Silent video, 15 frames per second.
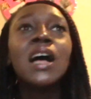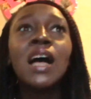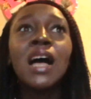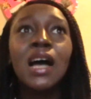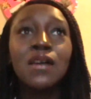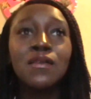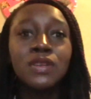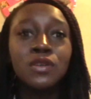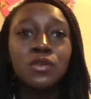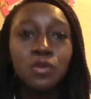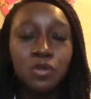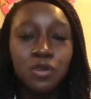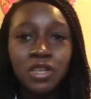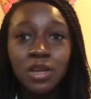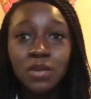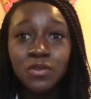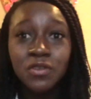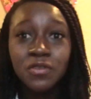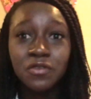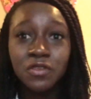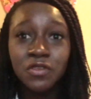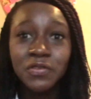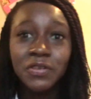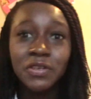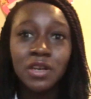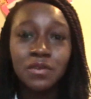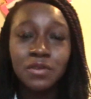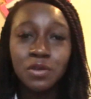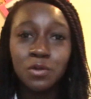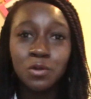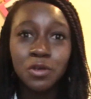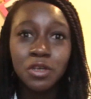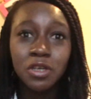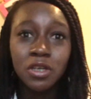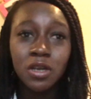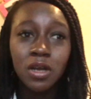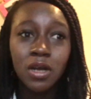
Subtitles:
I recorded. That was the first video I recorded.